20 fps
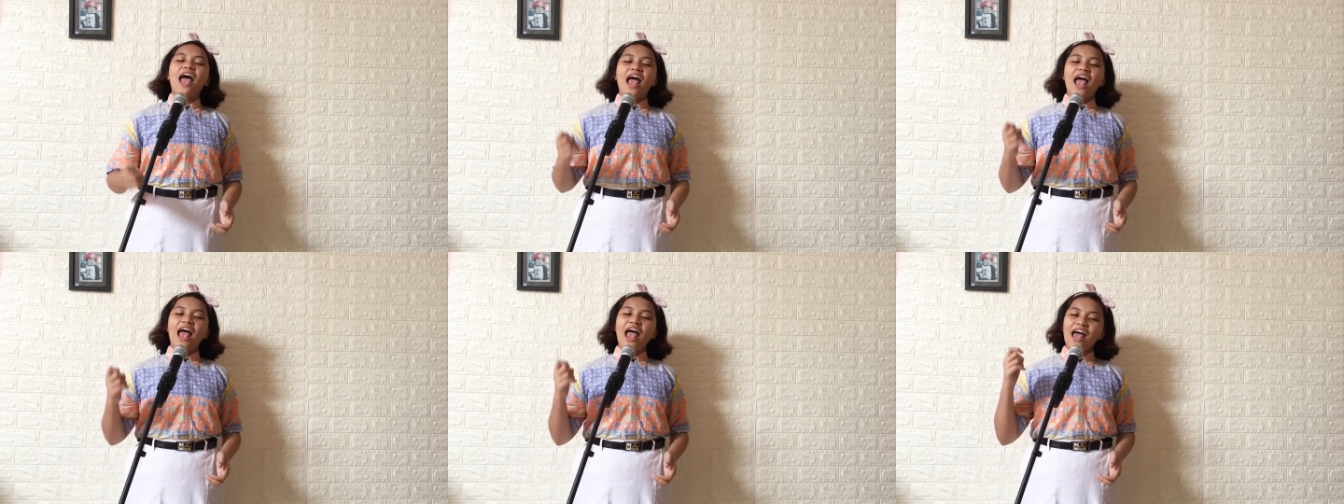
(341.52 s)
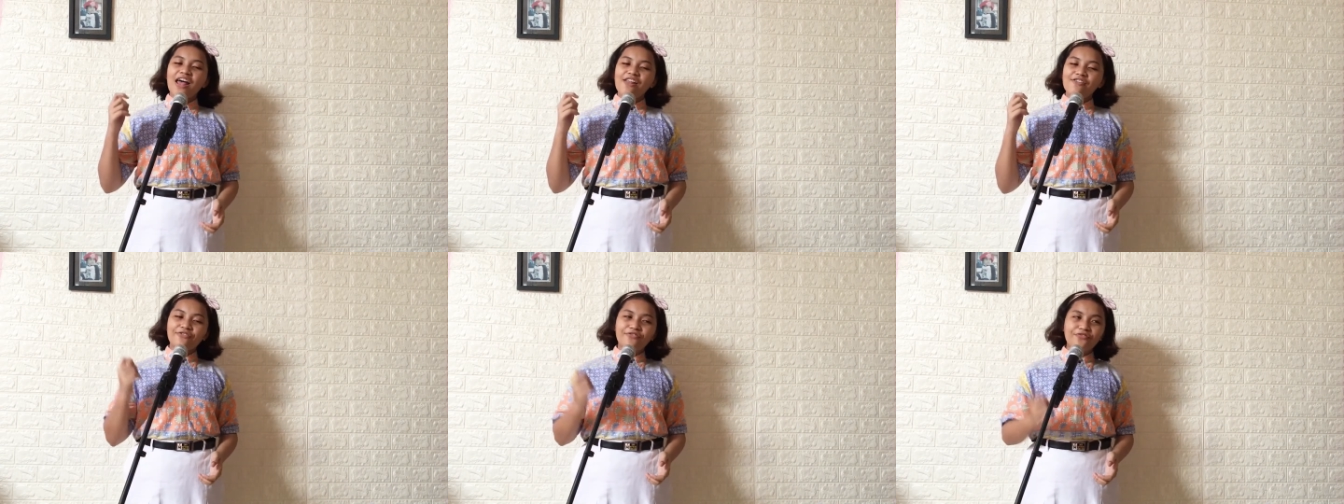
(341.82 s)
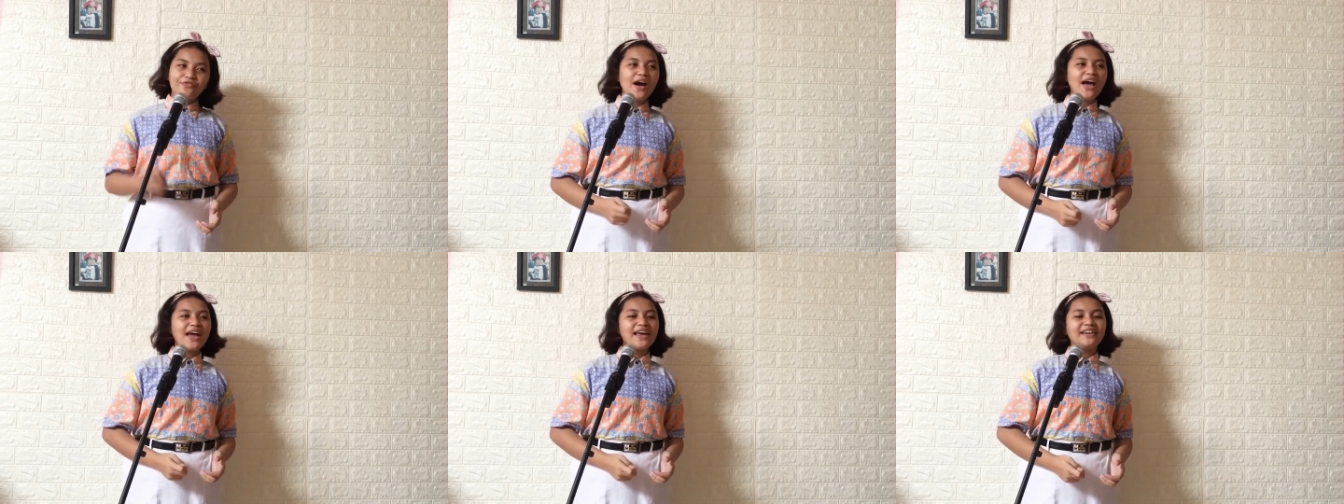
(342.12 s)
And
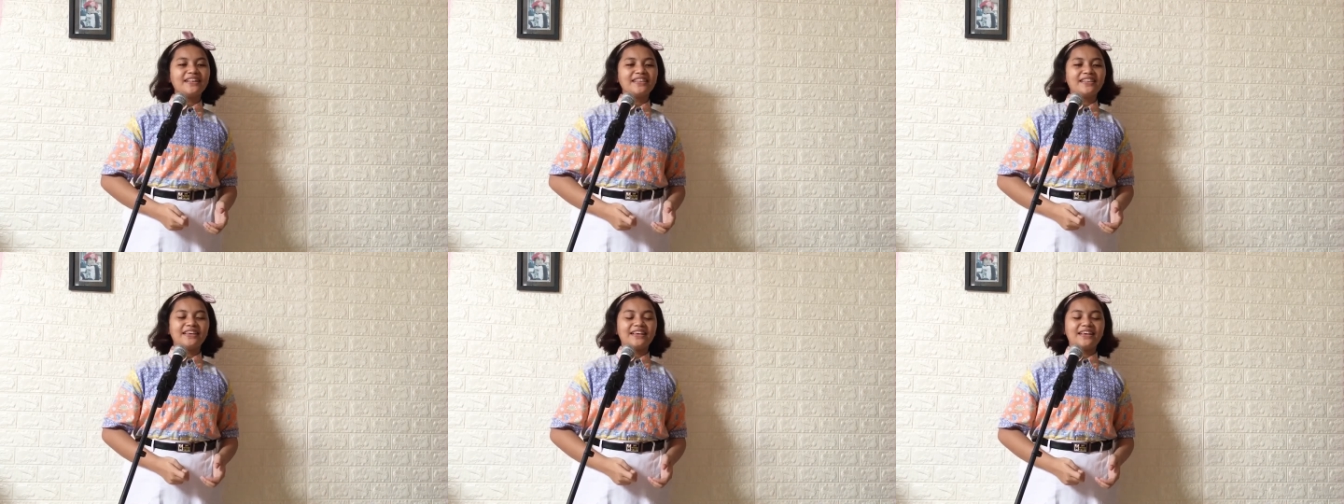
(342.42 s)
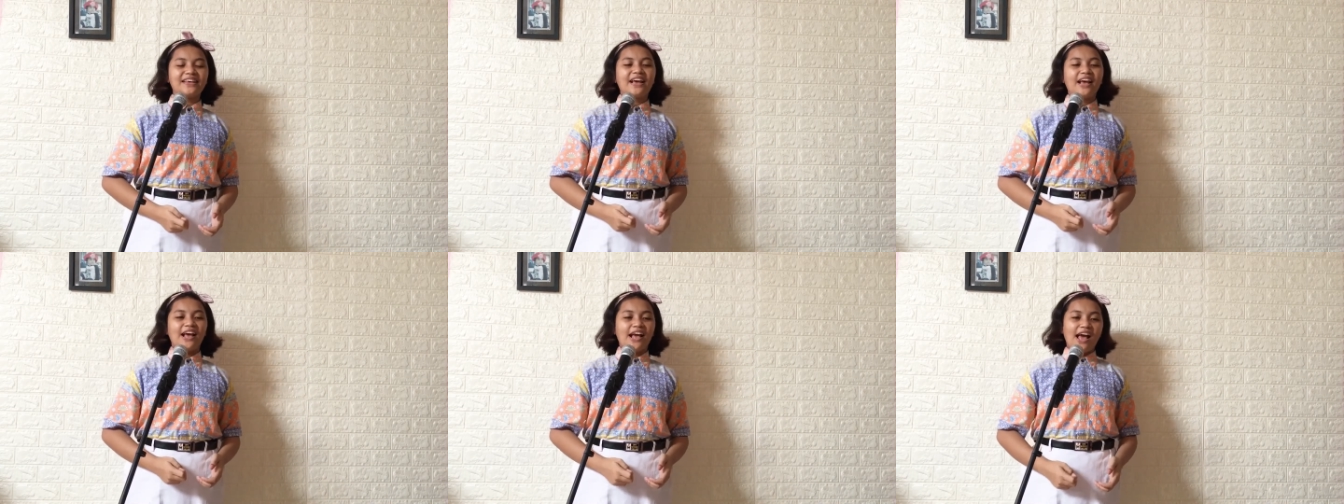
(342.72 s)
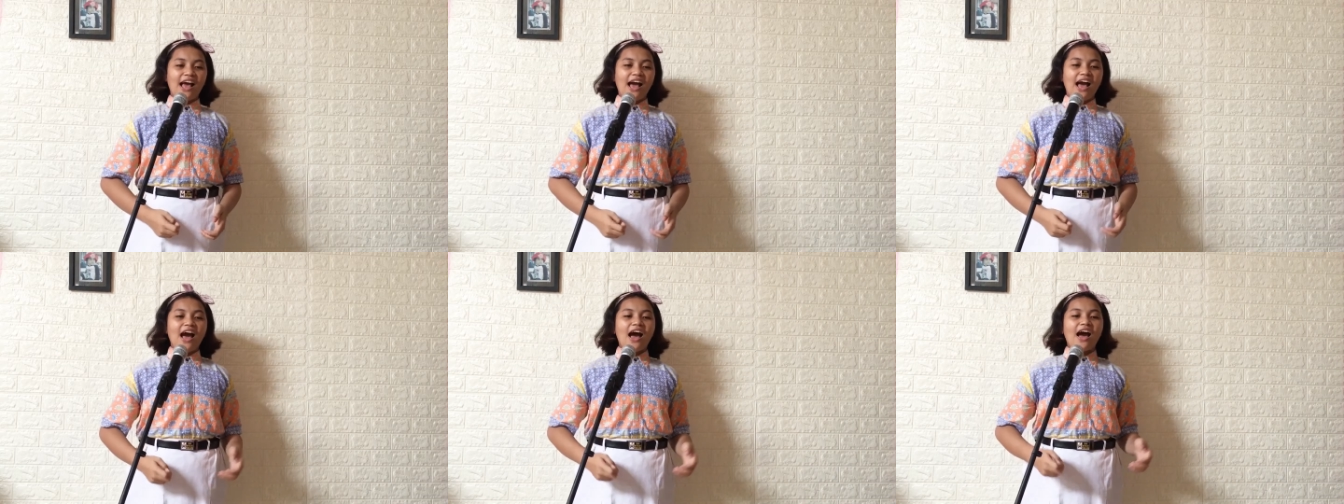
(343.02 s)
finally,
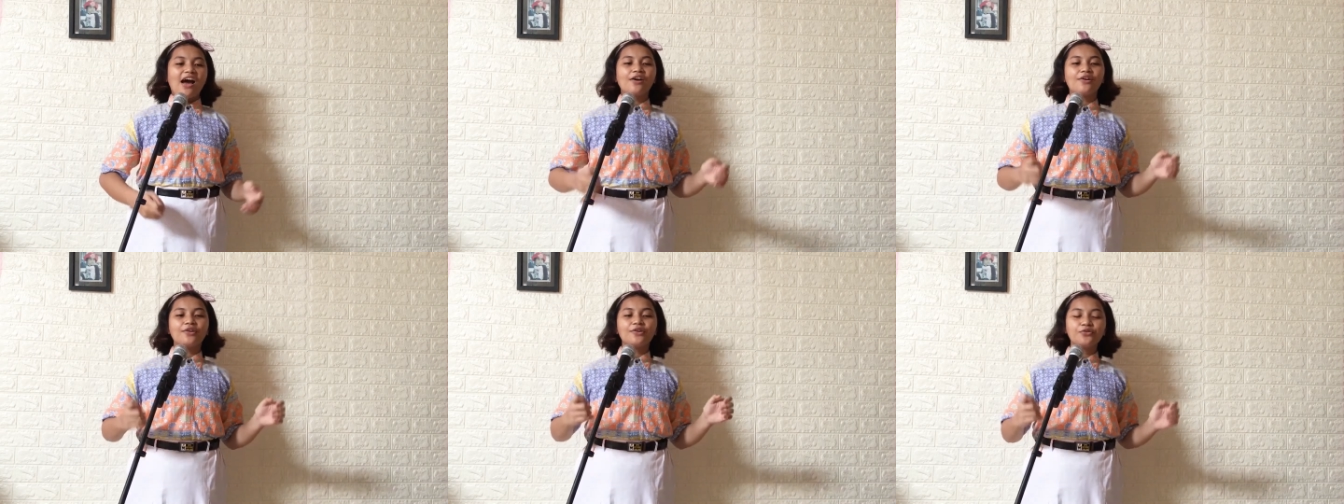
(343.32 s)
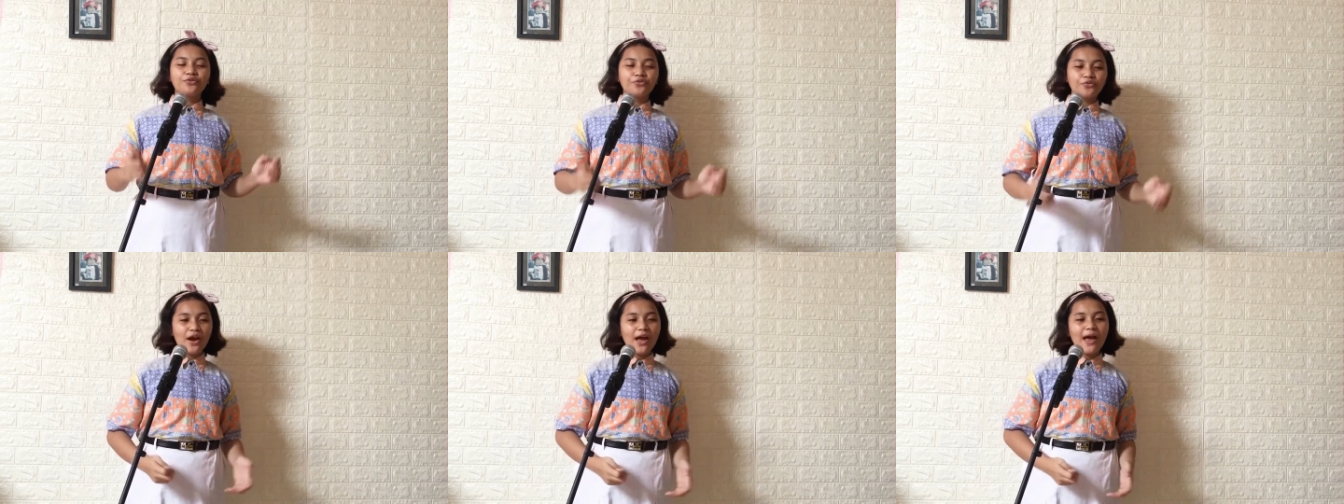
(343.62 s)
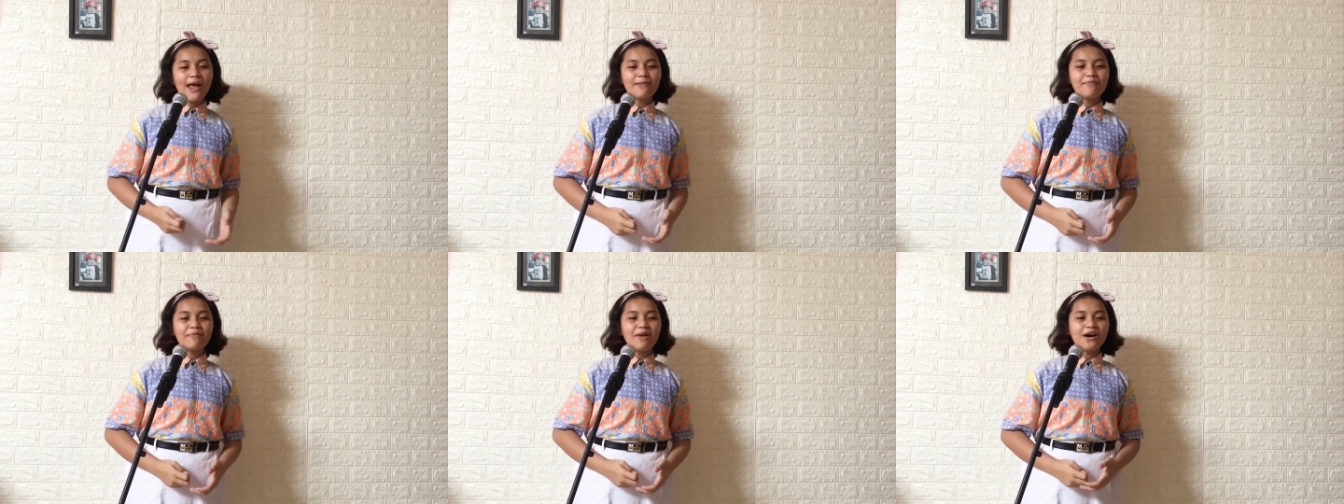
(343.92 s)
her
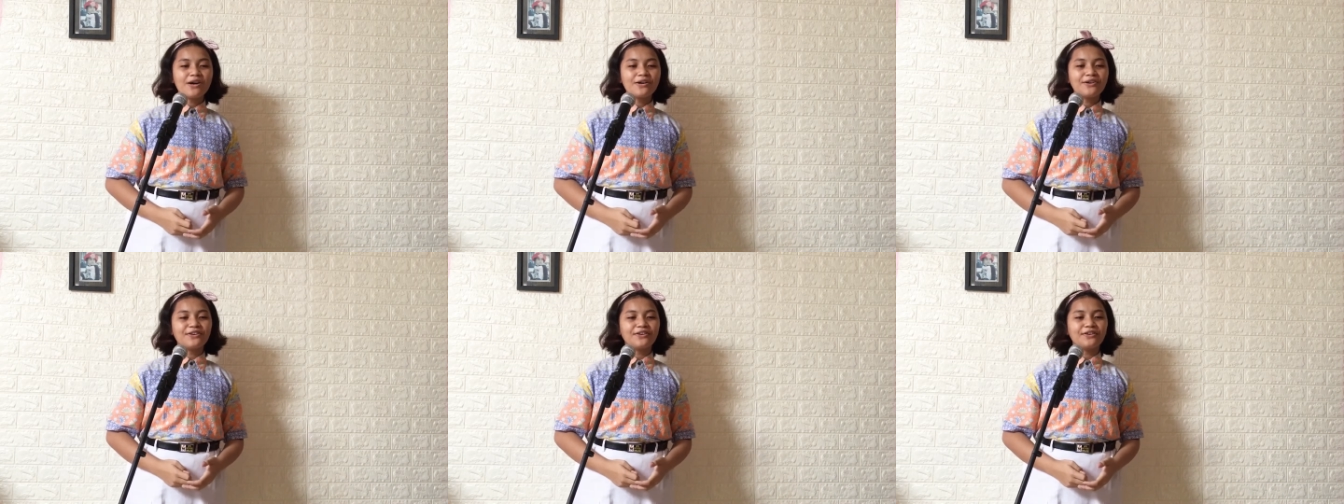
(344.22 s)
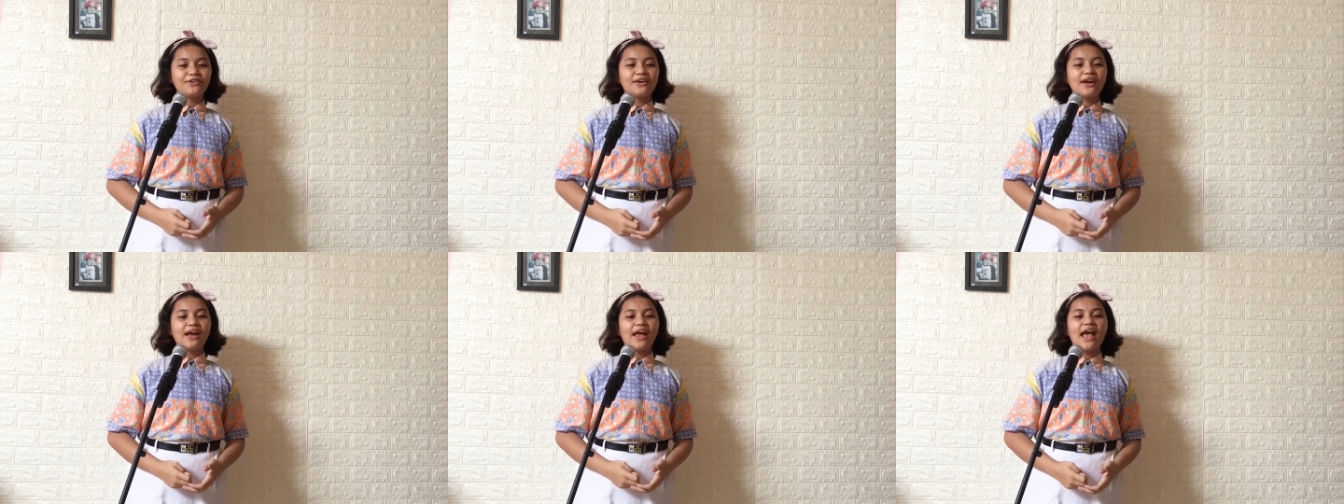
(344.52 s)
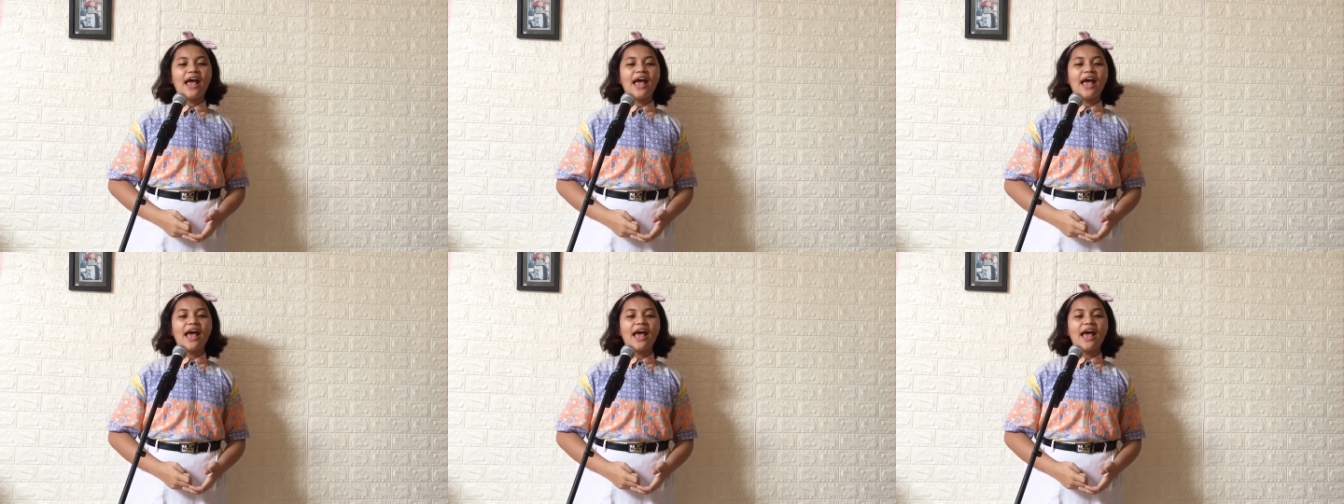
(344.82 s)
grandmother